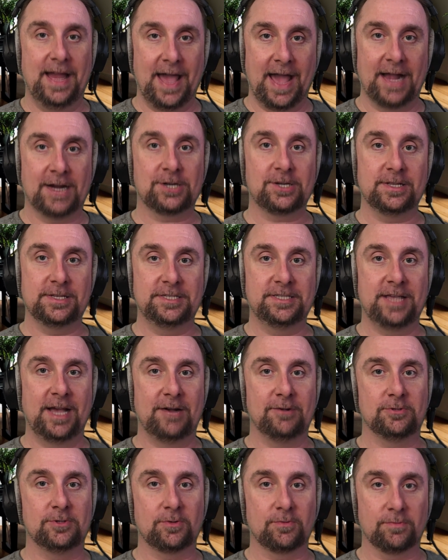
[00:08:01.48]
actually
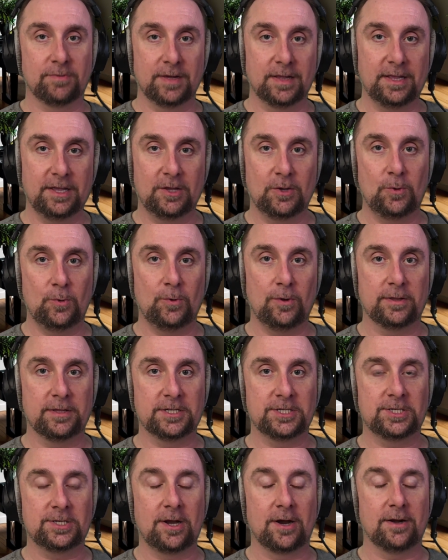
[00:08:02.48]
sounds really cool to
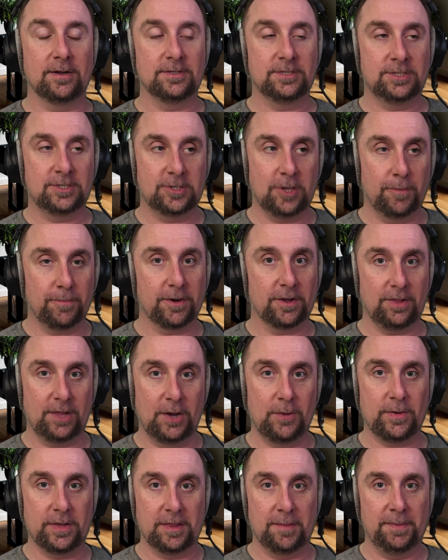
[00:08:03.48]
start super
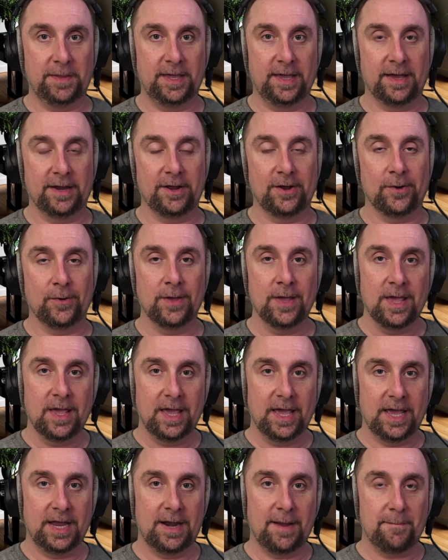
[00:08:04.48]
low on the piano
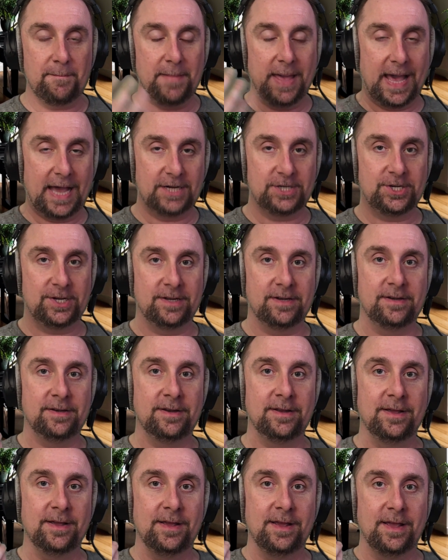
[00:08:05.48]
and imagine
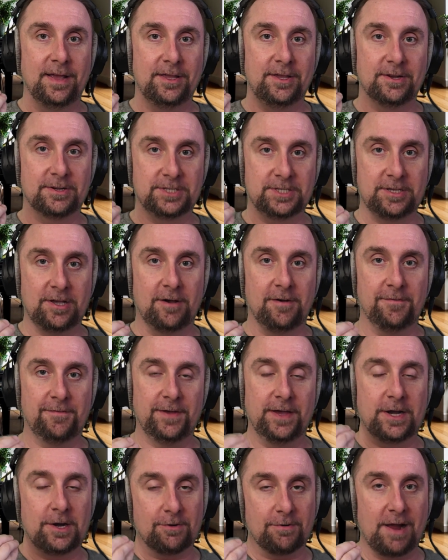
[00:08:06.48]
yourself
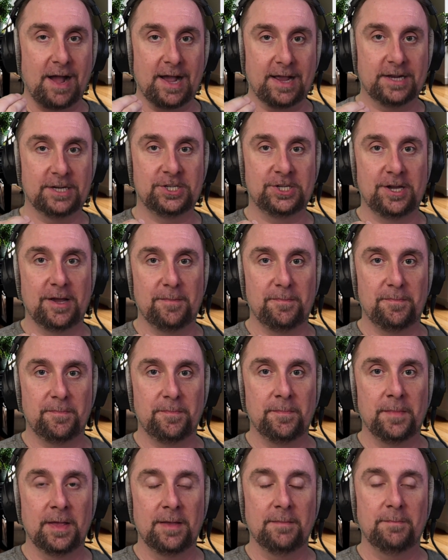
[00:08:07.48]
in a rocket ship,
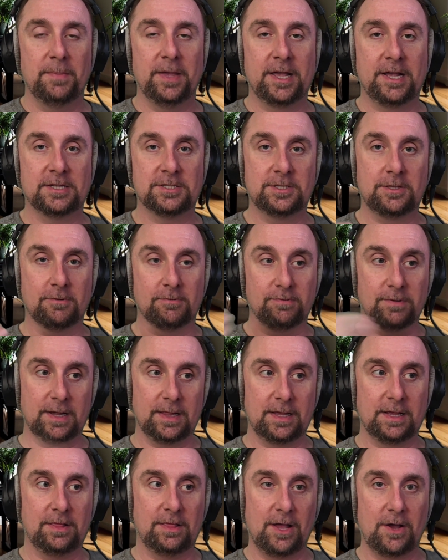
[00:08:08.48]
because the
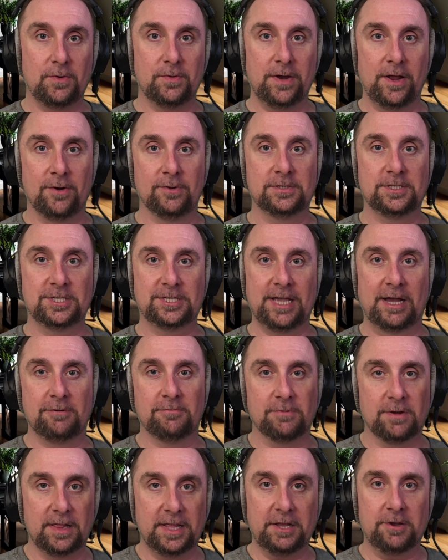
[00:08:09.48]
really low notes sound
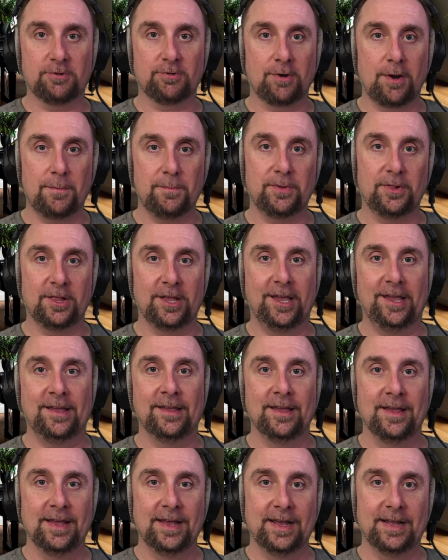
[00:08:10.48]
really grumbly,
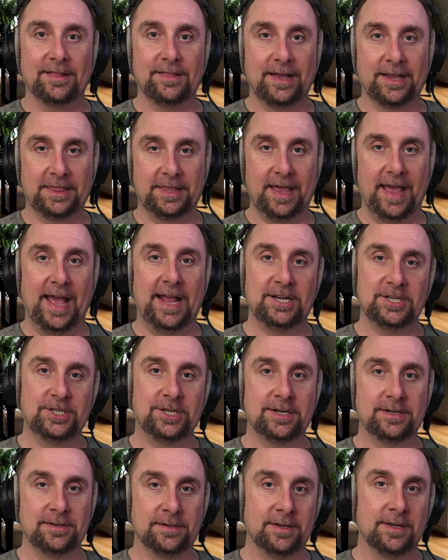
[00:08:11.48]
like the
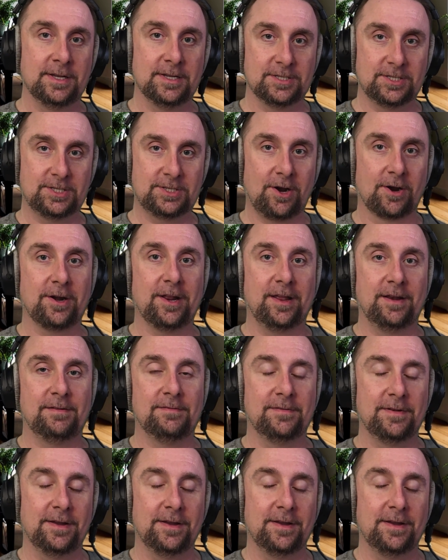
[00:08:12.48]
engine starting.